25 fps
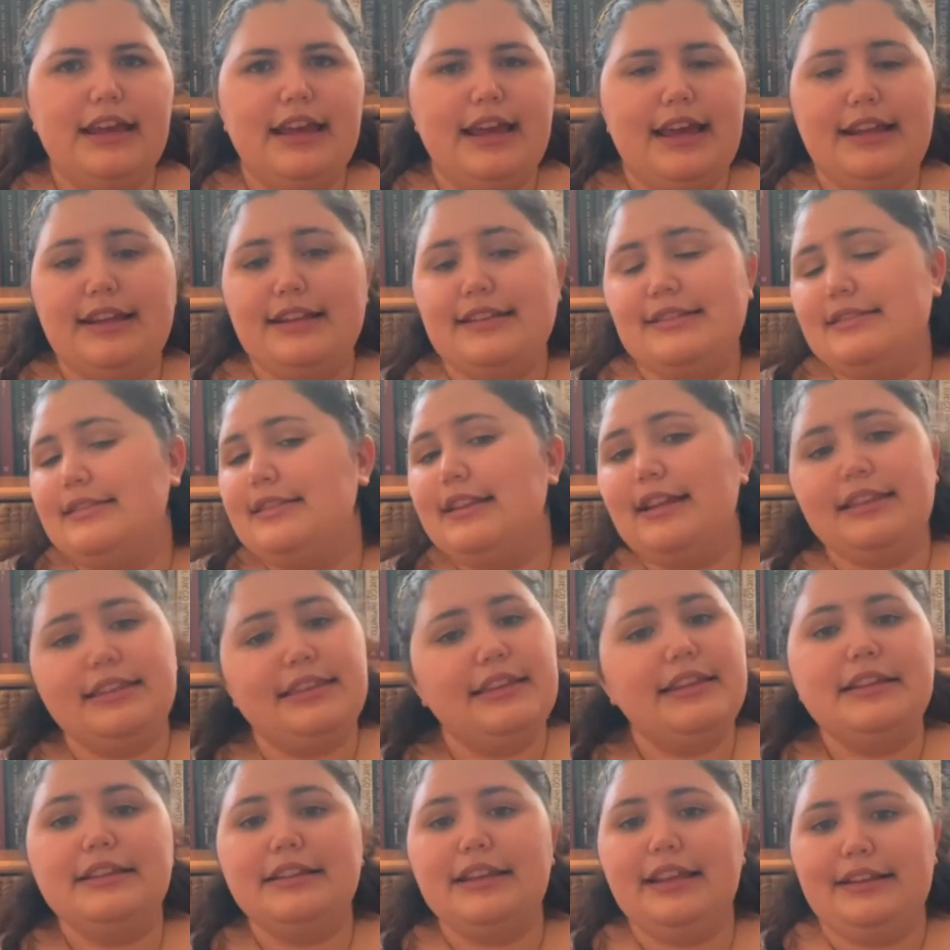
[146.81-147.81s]
And it's
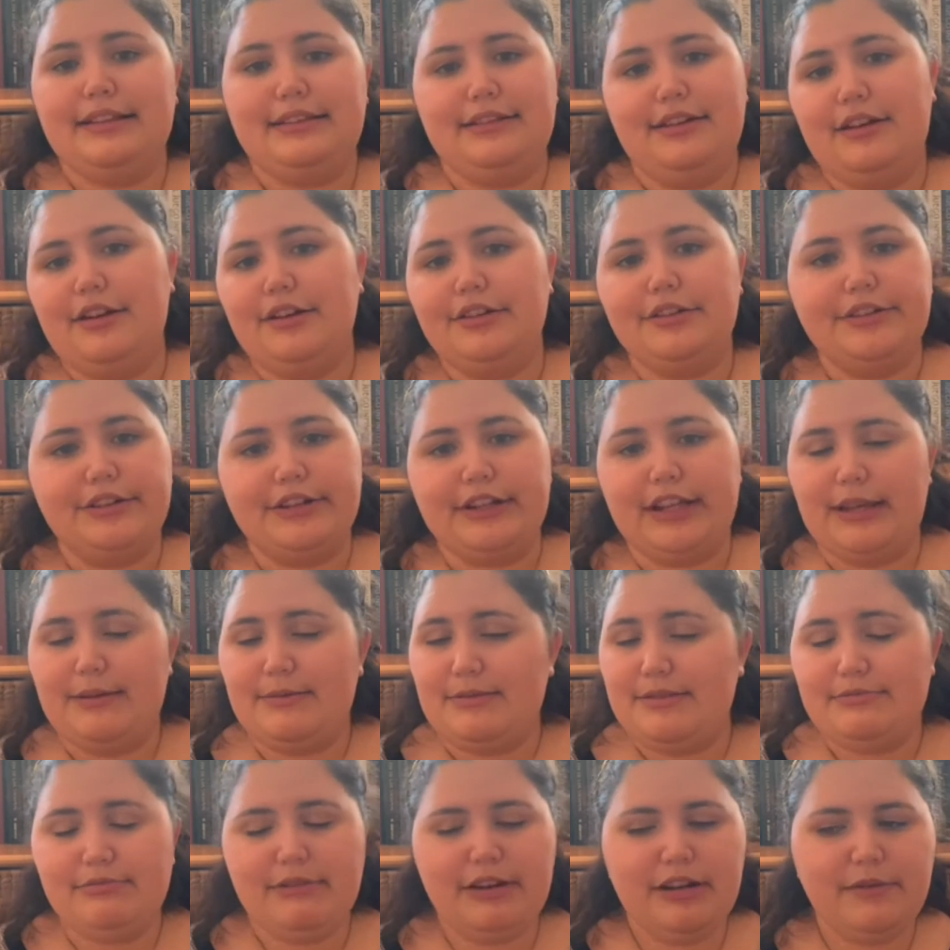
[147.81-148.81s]
nothing like The Hunger
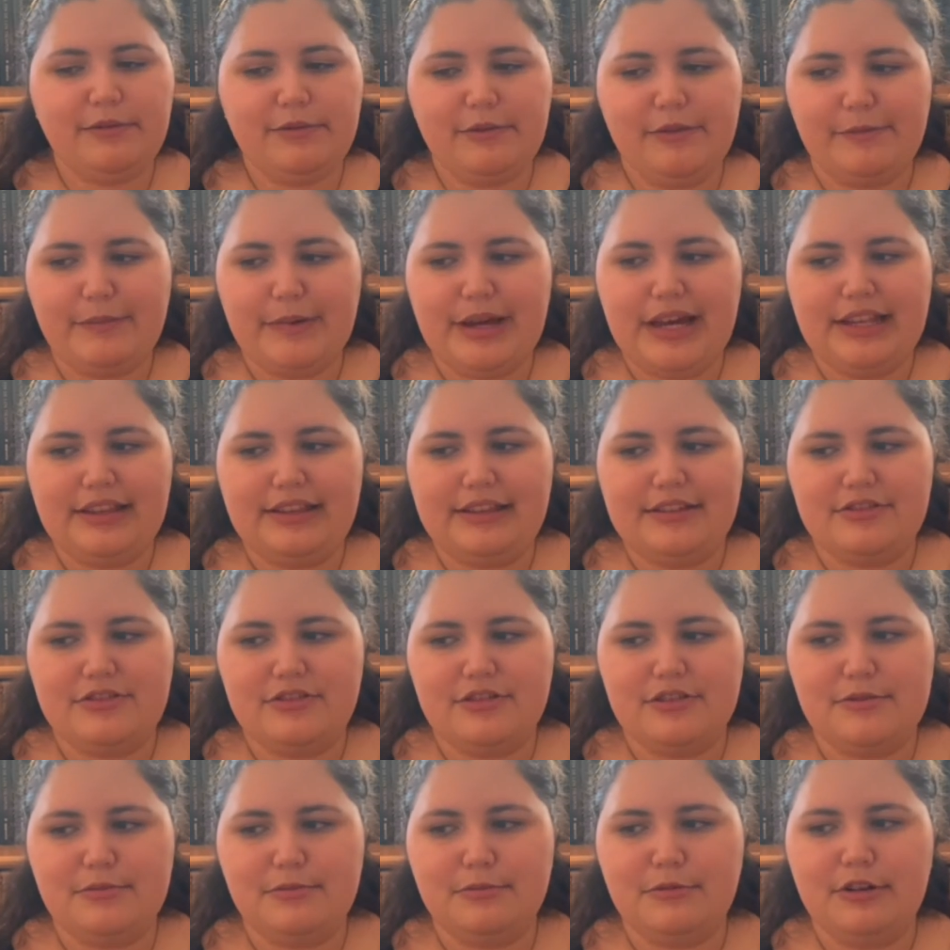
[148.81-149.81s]
Games. Right off the bat, it's
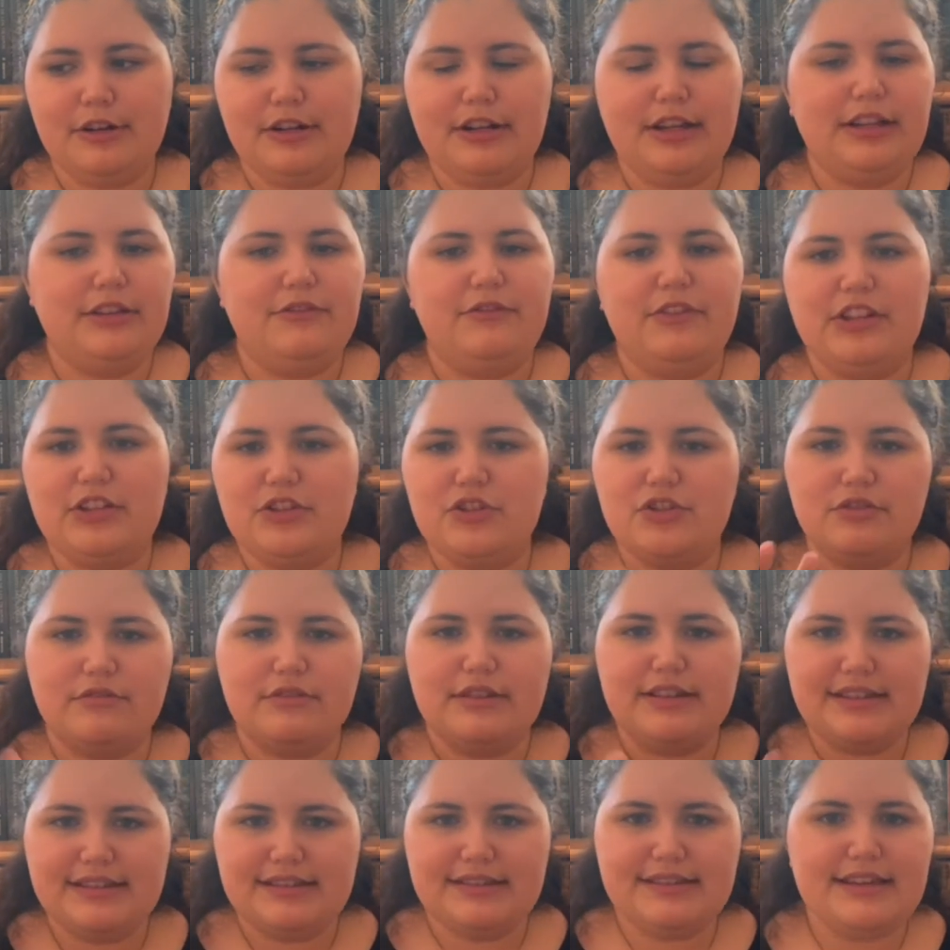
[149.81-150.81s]
just more
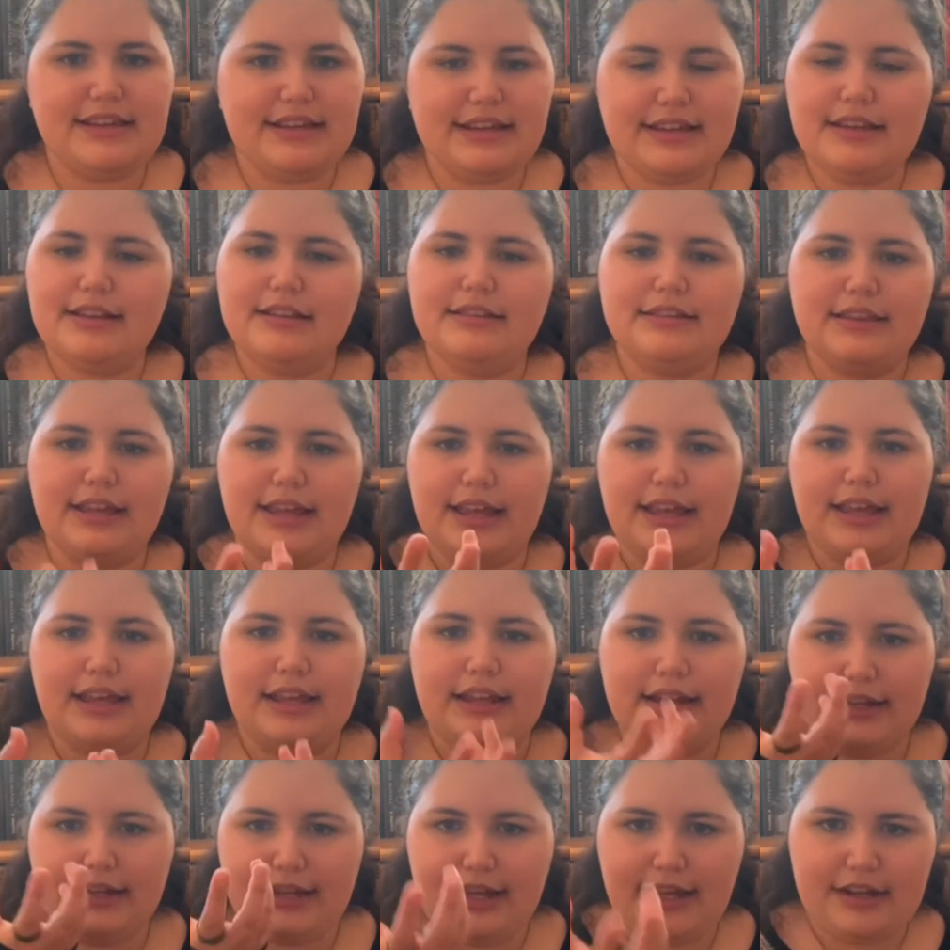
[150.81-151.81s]
adventuristic
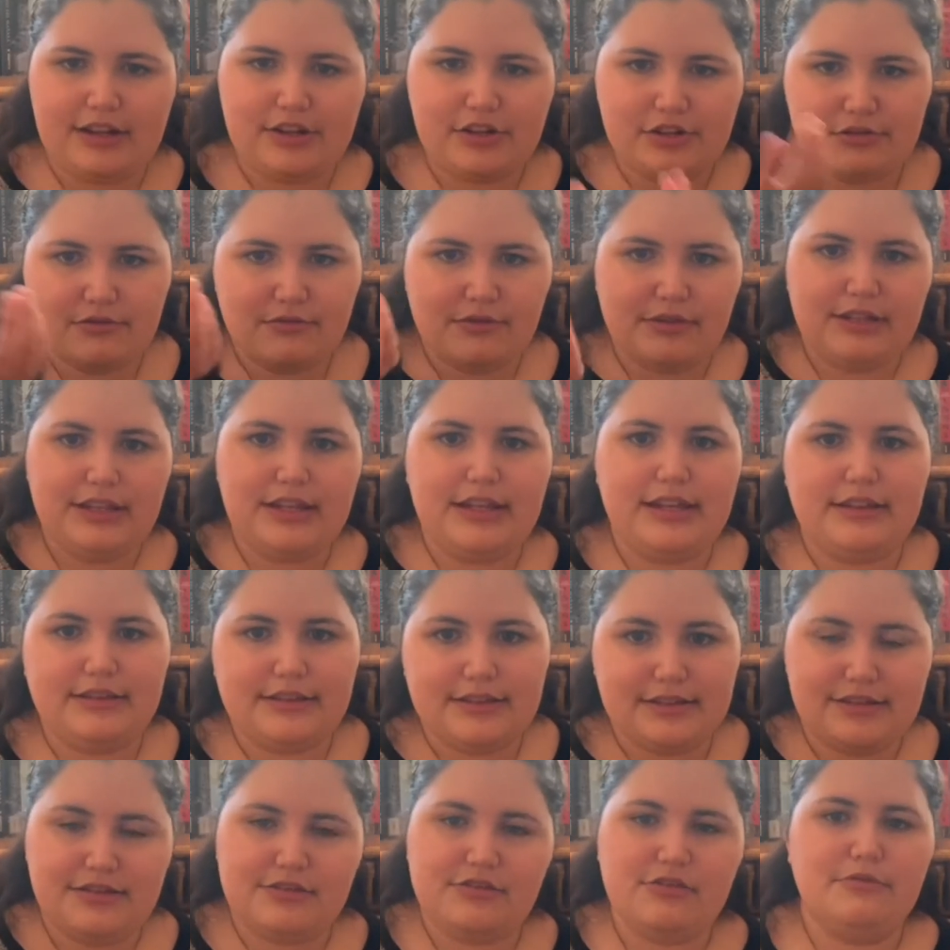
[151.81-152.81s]
than actually
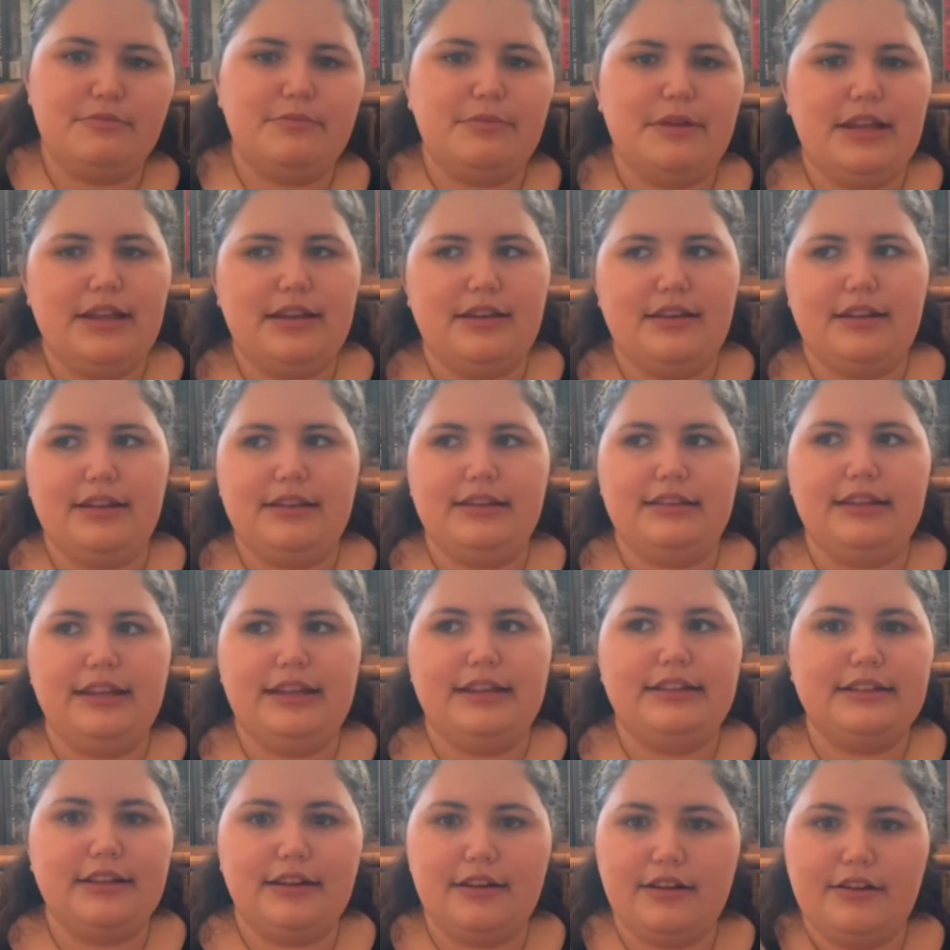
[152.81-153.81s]
dystopian in
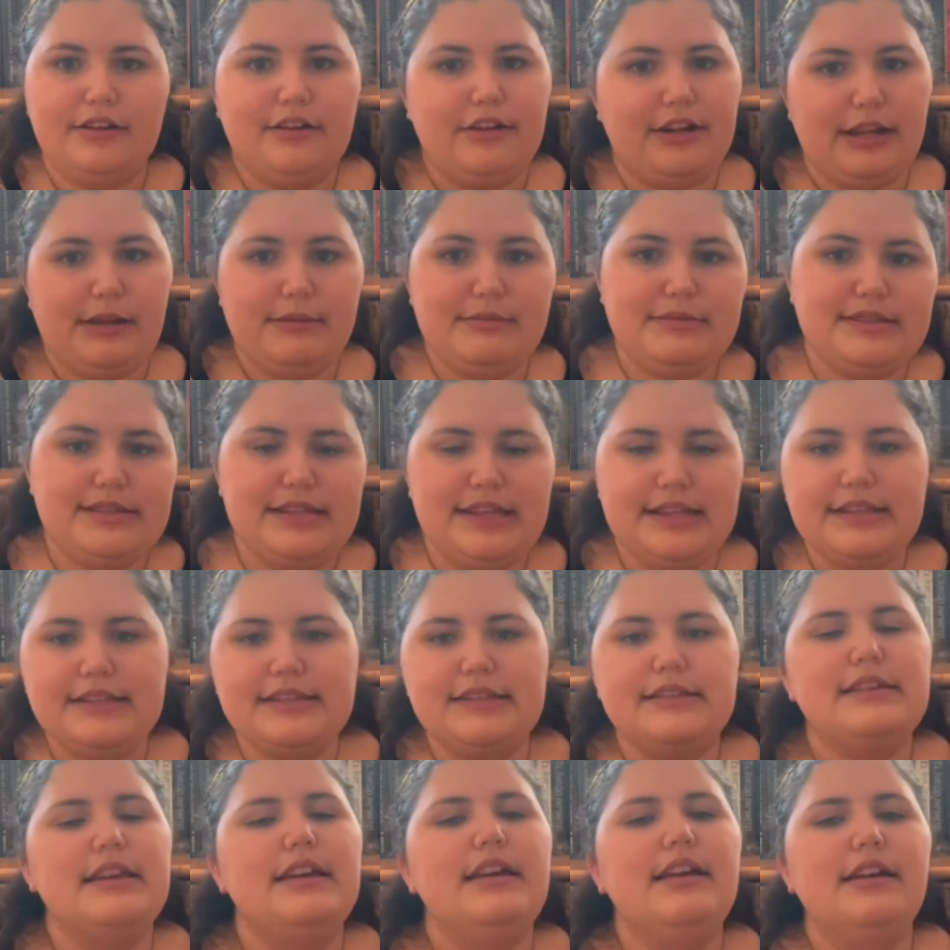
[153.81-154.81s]
like The Hunger Games
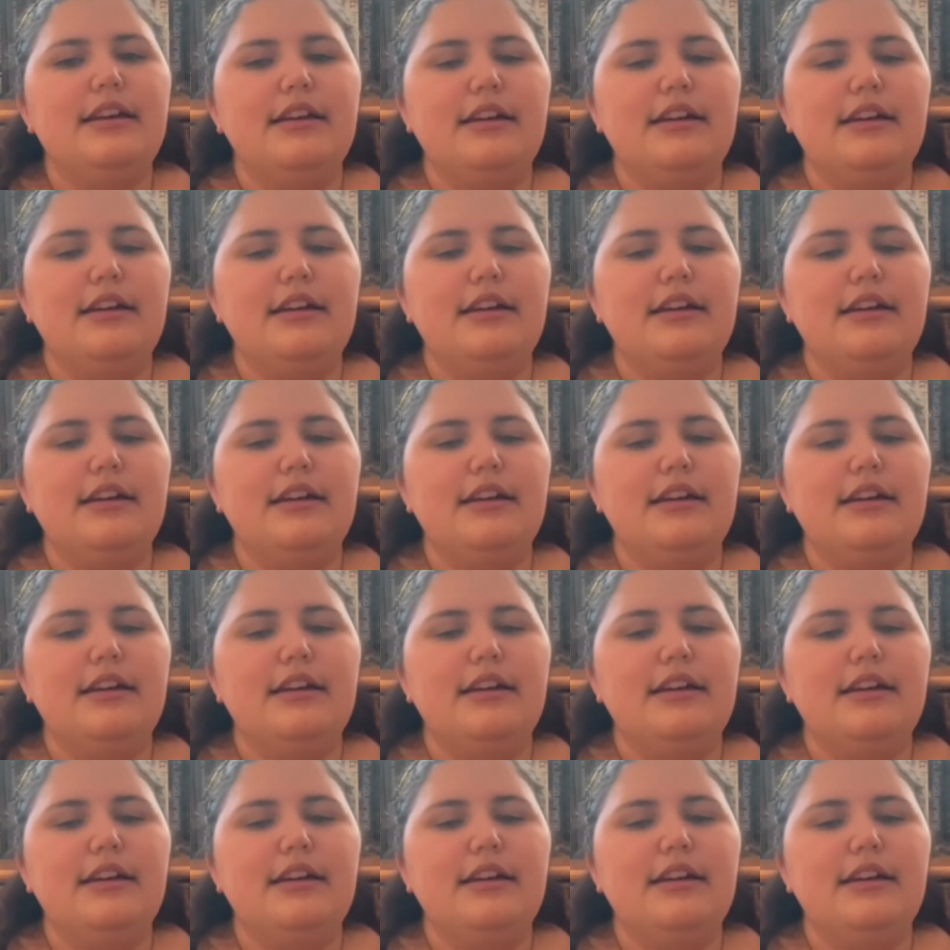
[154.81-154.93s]
sense.